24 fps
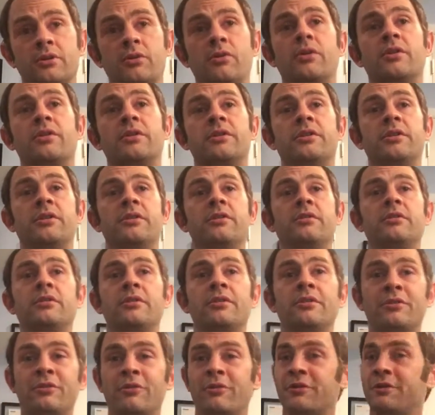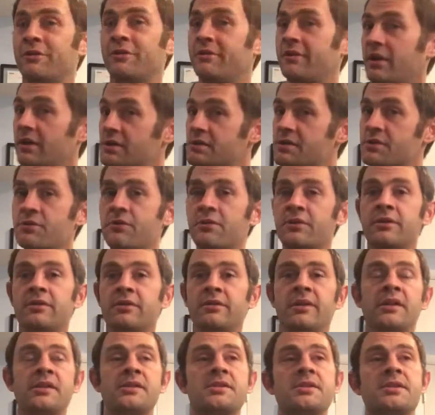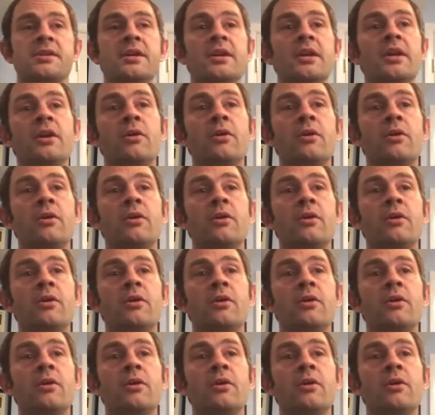quarter note, quarter rest, quarter rest.